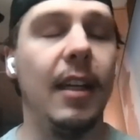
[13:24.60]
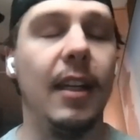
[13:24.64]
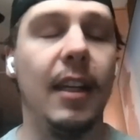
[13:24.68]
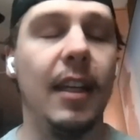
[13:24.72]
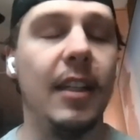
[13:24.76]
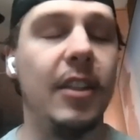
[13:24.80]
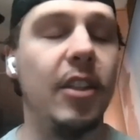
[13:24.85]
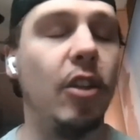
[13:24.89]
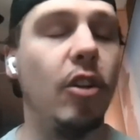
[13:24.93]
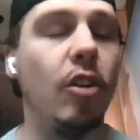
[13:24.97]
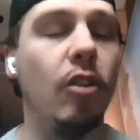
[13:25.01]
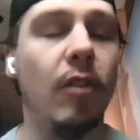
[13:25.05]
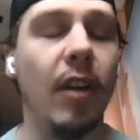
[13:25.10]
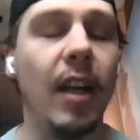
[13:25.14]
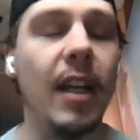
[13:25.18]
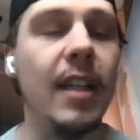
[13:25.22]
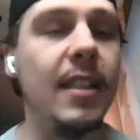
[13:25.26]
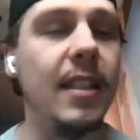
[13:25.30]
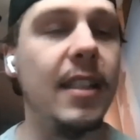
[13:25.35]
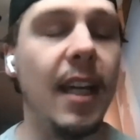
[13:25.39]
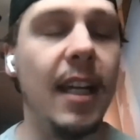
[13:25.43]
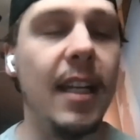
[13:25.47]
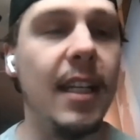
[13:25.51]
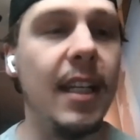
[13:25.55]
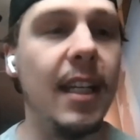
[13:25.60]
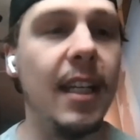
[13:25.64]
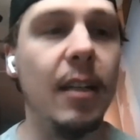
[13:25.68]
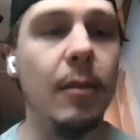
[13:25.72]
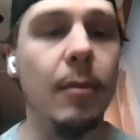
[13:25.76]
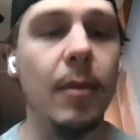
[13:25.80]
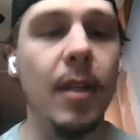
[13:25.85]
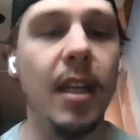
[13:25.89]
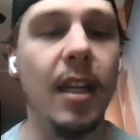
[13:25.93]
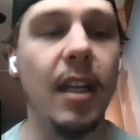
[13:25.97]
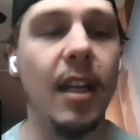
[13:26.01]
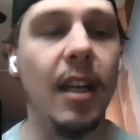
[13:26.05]
it's a crazy idea to
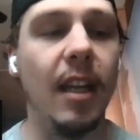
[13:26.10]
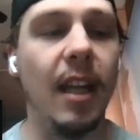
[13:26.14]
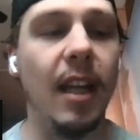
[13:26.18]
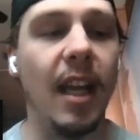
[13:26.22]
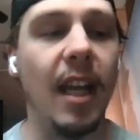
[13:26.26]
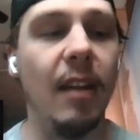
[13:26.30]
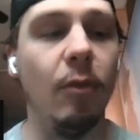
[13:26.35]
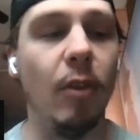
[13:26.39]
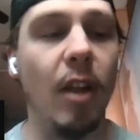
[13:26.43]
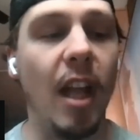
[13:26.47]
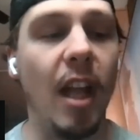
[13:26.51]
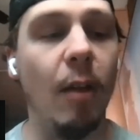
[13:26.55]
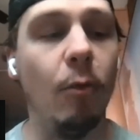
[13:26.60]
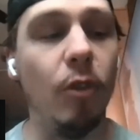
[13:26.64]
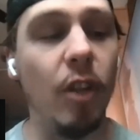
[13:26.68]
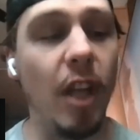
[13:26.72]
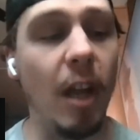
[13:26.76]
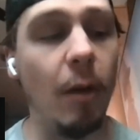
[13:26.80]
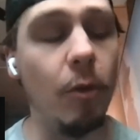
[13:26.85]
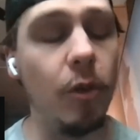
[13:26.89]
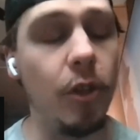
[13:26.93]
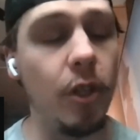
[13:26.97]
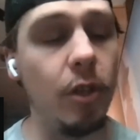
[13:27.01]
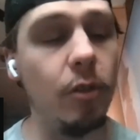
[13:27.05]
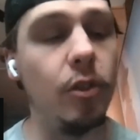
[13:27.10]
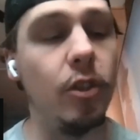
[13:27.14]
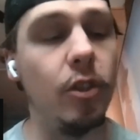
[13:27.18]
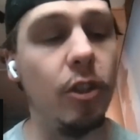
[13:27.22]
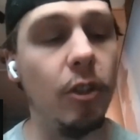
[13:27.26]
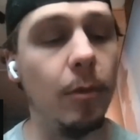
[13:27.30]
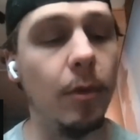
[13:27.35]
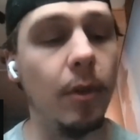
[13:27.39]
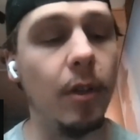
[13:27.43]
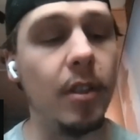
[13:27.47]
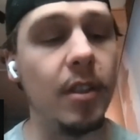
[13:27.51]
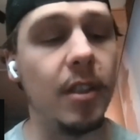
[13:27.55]
me. And with
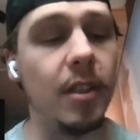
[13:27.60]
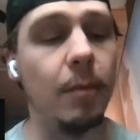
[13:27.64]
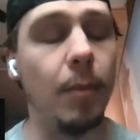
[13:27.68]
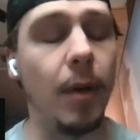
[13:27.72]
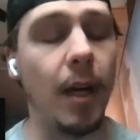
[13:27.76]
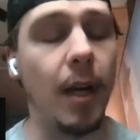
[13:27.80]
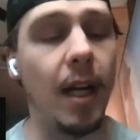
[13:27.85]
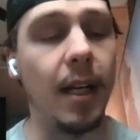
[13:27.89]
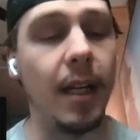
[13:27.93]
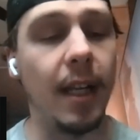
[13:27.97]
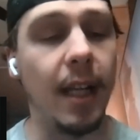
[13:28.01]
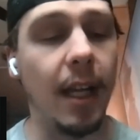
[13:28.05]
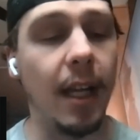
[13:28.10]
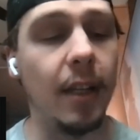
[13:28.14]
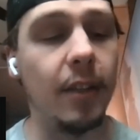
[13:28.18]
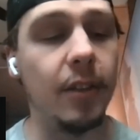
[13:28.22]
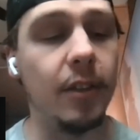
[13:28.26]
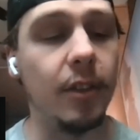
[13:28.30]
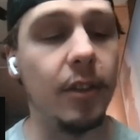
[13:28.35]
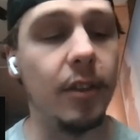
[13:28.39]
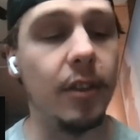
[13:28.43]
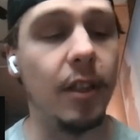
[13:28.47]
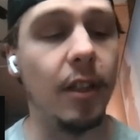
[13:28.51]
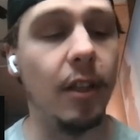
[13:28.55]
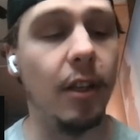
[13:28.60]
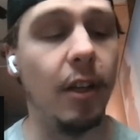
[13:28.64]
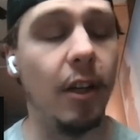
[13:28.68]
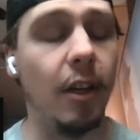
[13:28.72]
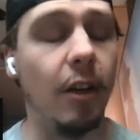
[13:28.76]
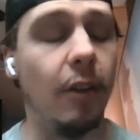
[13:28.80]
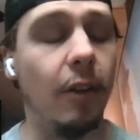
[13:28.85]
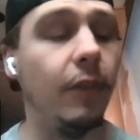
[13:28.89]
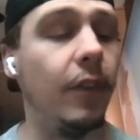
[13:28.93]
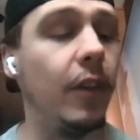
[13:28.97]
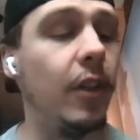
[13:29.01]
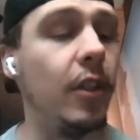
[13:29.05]
YouTubers and podcasters, and
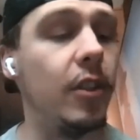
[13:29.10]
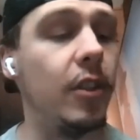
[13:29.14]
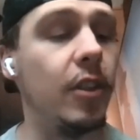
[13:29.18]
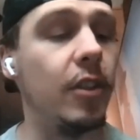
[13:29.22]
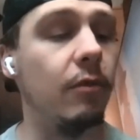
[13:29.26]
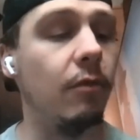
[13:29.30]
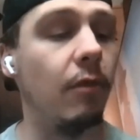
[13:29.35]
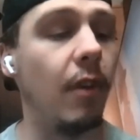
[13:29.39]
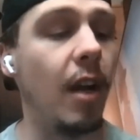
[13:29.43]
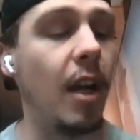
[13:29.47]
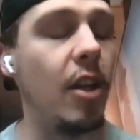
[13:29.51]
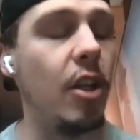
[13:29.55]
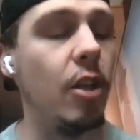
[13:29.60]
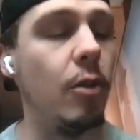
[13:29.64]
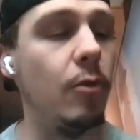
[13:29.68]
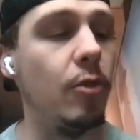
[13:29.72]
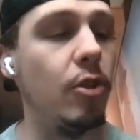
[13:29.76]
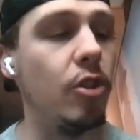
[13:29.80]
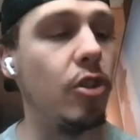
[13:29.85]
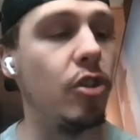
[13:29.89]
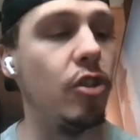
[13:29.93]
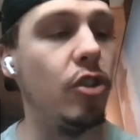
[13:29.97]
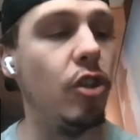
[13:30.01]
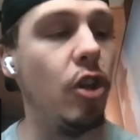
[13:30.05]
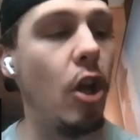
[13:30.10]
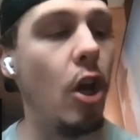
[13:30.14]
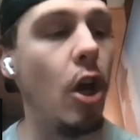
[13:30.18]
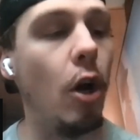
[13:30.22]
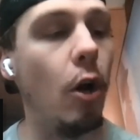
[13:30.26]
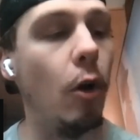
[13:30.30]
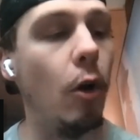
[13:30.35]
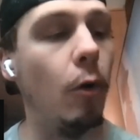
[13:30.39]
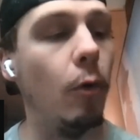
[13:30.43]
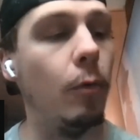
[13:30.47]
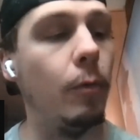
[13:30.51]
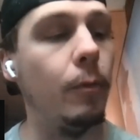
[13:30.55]
I'll finish this rant, you just
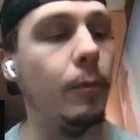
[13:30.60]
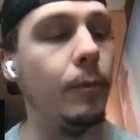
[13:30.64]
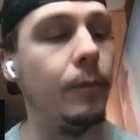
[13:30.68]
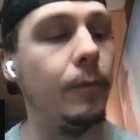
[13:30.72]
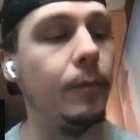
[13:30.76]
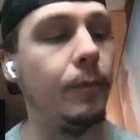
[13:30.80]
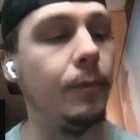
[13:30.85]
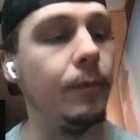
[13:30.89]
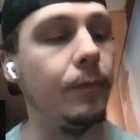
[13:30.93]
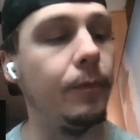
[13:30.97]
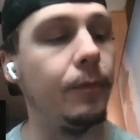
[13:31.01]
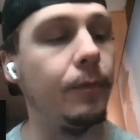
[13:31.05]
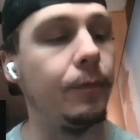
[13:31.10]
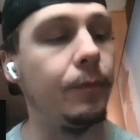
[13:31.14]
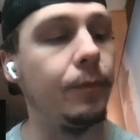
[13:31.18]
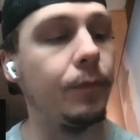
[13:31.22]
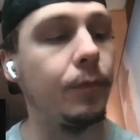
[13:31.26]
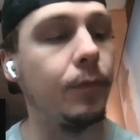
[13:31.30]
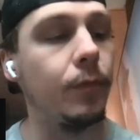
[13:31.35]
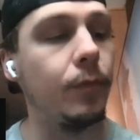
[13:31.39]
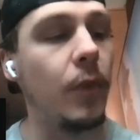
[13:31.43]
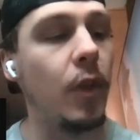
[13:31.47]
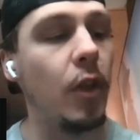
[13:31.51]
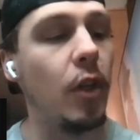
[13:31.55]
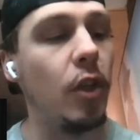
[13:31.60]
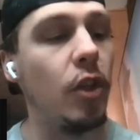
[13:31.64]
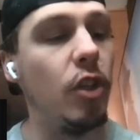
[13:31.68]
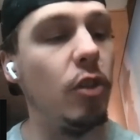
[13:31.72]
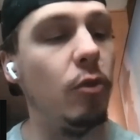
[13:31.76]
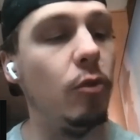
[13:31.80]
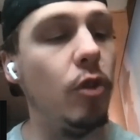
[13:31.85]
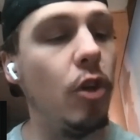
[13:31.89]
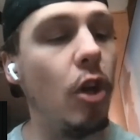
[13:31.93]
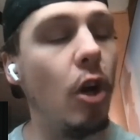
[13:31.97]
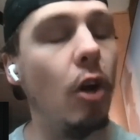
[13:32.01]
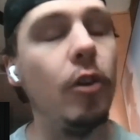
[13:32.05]
know,
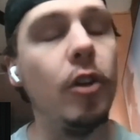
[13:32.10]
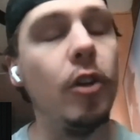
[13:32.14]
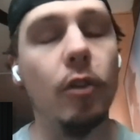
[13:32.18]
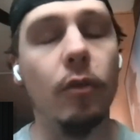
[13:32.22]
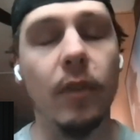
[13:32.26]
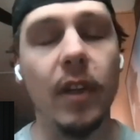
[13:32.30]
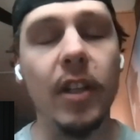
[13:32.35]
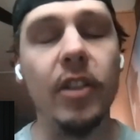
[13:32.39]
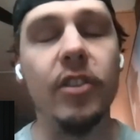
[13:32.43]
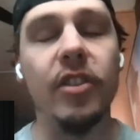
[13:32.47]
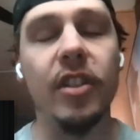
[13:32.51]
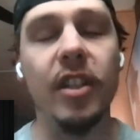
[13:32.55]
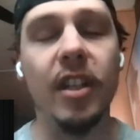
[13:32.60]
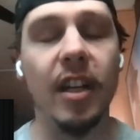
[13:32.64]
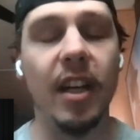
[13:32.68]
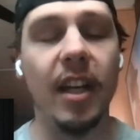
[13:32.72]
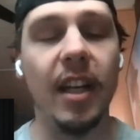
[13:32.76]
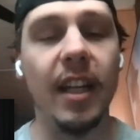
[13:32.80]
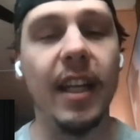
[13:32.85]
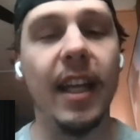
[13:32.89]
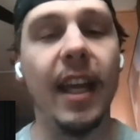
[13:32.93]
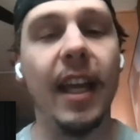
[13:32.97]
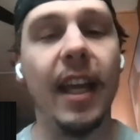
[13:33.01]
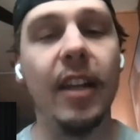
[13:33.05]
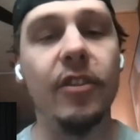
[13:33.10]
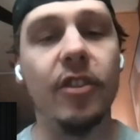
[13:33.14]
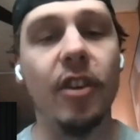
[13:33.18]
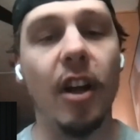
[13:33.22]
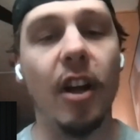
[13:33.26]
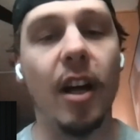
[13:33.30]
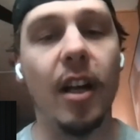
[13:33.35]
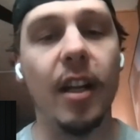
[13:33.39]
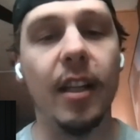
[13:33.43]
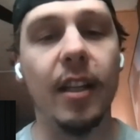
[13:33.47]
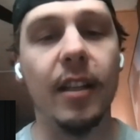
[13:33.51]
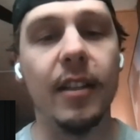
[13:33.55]
you're reaching an engaged
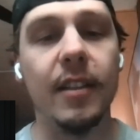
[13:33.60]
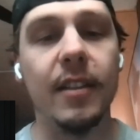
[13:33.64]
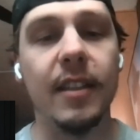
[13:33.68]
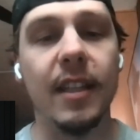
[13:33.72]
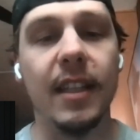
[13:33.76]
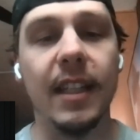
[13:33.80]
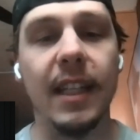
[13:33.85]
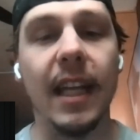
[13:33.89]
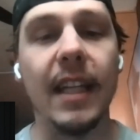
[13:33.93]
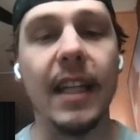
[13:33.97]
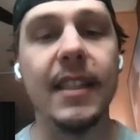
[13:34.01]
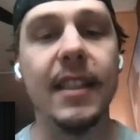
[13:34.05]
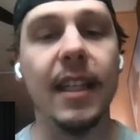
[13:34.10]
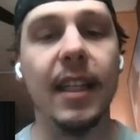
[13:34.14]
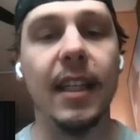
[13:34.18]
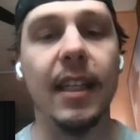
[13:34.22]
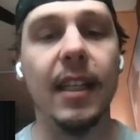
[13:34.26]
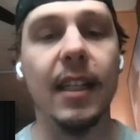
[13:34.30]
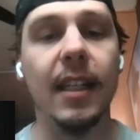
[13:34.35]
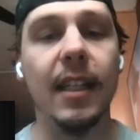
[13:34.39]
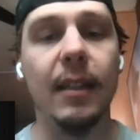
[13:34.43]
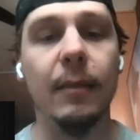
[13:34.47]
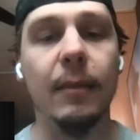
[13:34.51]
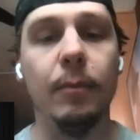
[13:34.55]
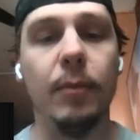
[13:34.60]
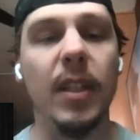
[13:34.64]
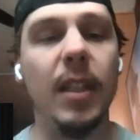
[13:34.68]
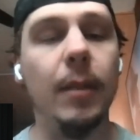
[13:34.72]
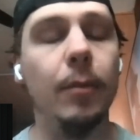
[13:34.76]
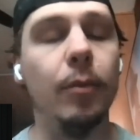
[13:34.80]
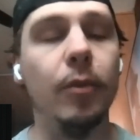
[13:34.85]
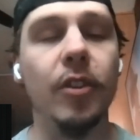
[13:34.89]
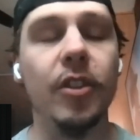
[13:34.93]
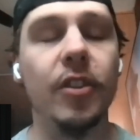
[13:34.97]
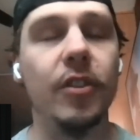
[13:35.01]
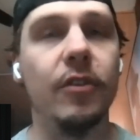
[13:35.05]
audience. And that's like,
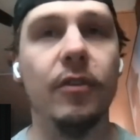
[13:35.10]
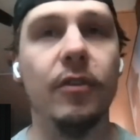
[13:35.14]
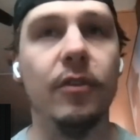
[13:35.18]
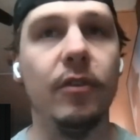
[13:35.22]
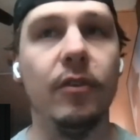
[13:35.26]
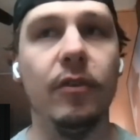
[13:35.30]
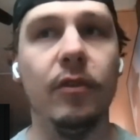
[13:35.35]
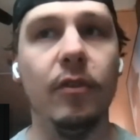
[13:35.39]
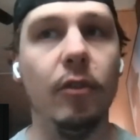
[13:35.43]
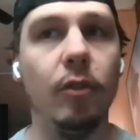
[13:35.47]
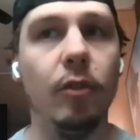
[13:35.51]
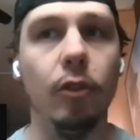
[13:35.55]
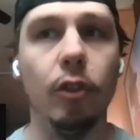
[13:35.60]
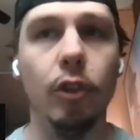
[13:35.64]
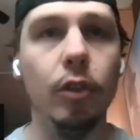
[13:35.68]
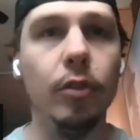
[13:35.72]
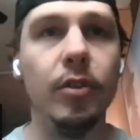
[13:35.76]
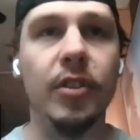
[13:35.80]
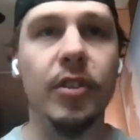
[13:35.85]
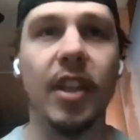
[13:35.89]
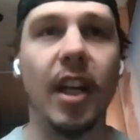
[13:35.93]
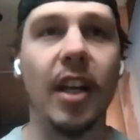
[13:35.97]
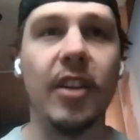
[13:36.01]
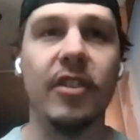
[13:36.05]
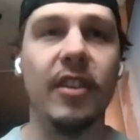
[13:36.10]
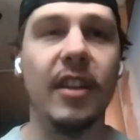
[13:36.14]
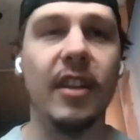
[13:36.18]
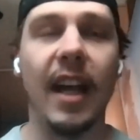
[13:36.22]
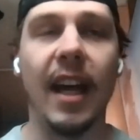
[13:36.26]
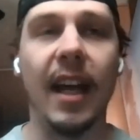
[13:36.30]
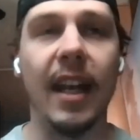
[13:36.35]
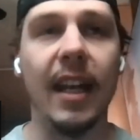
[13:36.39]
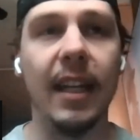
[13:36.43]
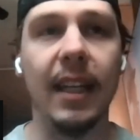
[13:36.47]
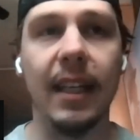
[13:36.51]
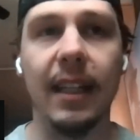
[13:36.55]
people just lose touch of
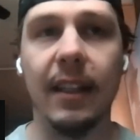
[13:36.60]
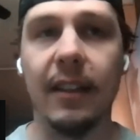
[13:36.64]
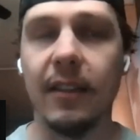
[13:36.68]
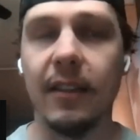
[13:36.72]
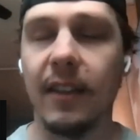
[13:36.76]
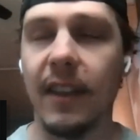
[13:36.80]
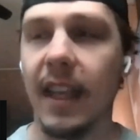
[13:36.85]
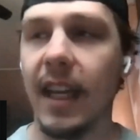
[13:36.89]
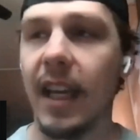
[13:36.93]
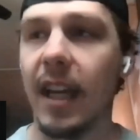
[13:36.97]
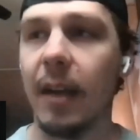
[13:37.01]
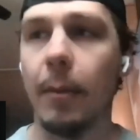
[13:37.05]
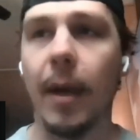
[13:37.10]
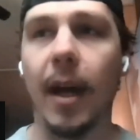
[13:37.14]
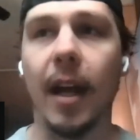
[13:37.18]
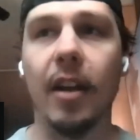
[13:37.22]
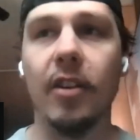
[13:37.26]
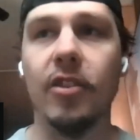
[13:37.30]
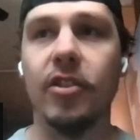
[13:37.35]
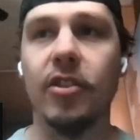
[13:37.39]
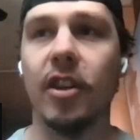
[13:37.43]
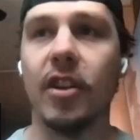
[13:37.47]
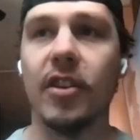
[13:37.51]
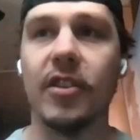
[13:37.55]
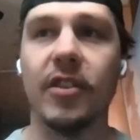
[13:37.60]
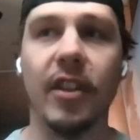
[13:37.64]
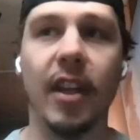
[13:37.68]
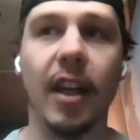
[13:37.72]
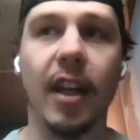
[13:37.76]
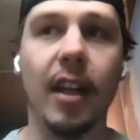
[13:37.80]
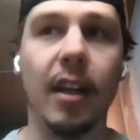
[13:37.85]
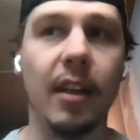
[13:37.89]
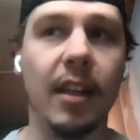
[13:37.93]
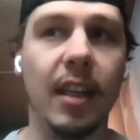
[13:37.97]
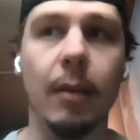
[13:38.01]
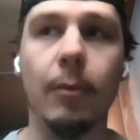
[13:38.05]
that and think about it just
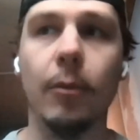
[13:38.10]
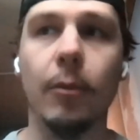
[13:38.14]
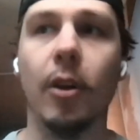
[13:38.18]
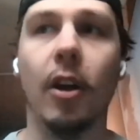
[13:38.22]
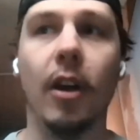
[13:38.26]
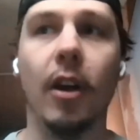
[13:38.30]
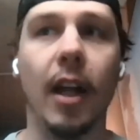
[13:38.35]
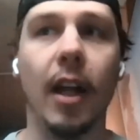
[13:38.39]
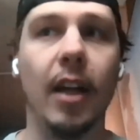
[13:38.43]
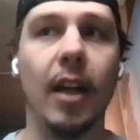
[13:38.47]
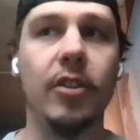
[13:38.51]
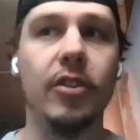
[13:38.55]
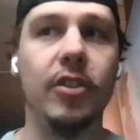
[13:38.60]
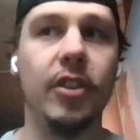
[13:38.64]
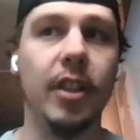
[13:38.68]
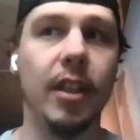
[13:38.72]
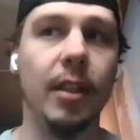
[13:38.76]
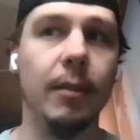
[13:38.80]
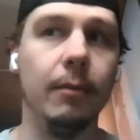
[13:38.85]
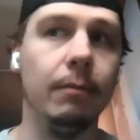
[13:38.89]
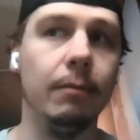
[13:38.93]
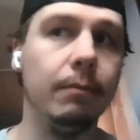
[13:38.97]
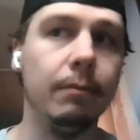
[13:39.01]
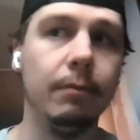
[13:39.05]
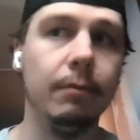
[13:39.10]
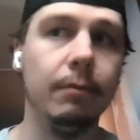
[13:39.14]
like Kim Kardashian,